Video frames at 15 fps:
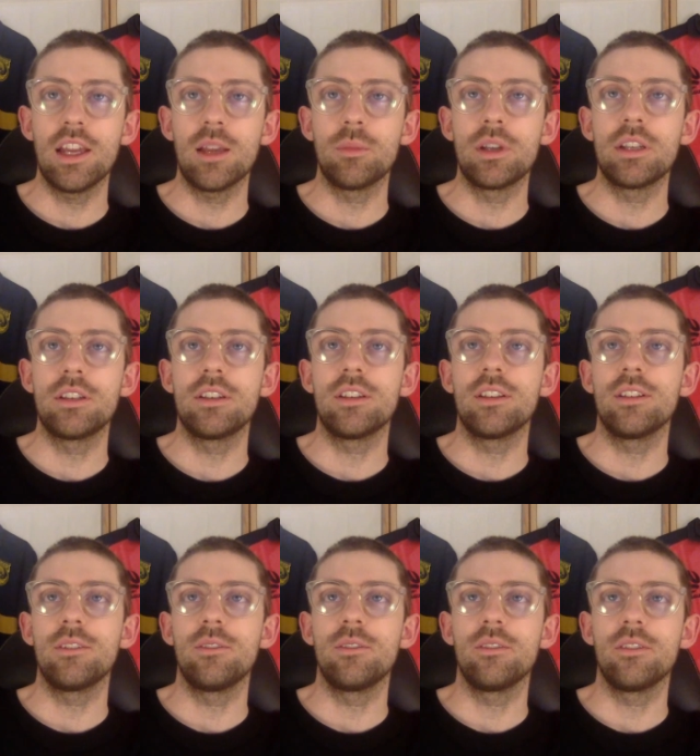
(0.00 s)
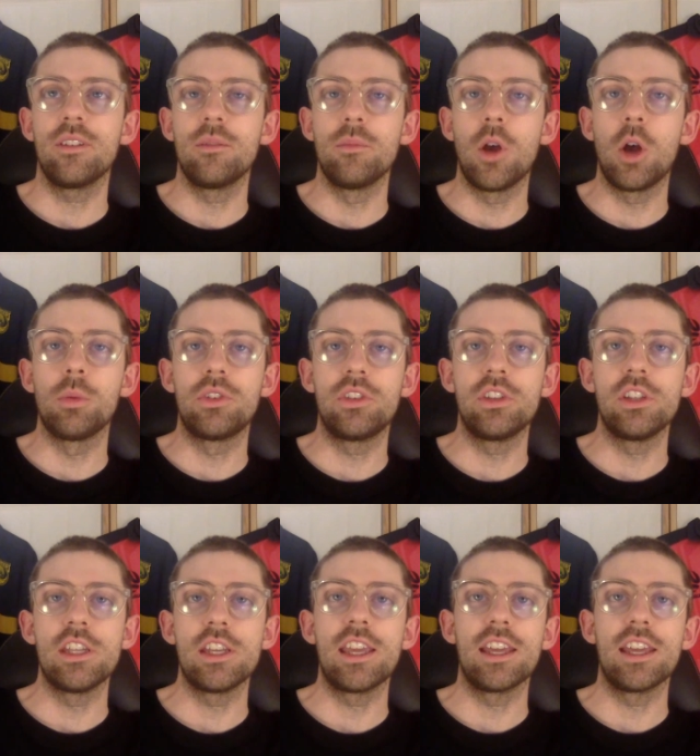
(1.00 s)
I mean, Melbourne City,
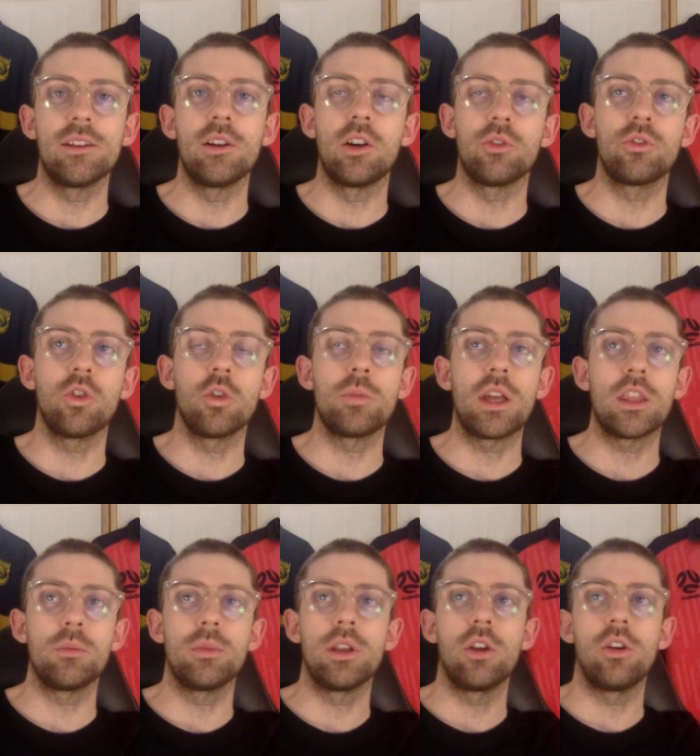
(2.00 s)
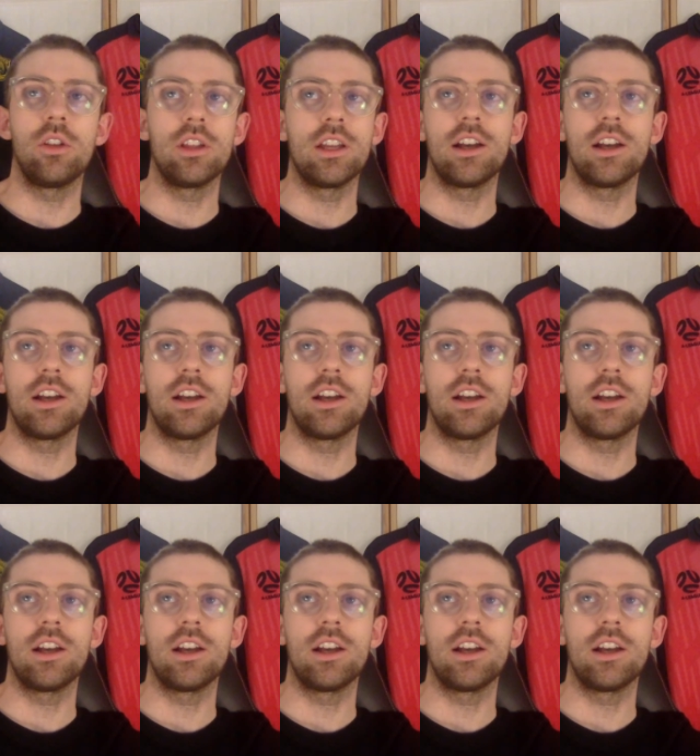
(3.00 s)
again, I was talking about them a bit earlier.